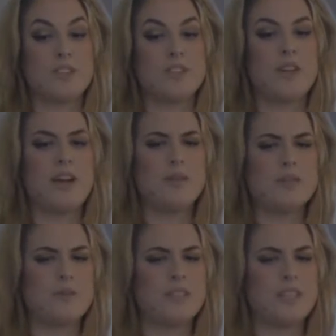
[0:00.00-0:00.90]
So that
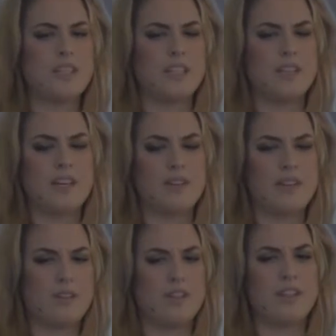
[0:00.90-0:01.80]
was really, that,
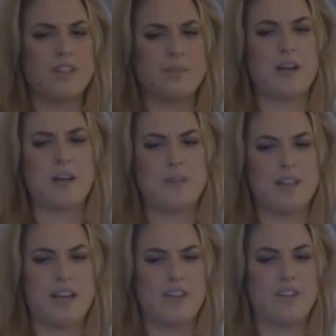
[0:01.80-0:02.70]
that really inspired me a
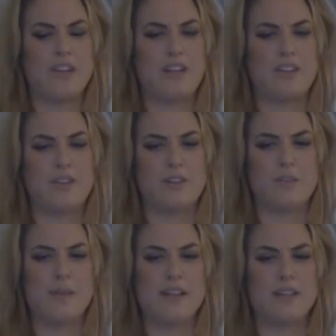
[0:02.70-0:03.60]
lot looking at the
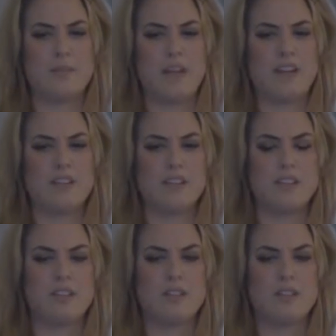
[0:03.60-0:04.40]
romantic painters.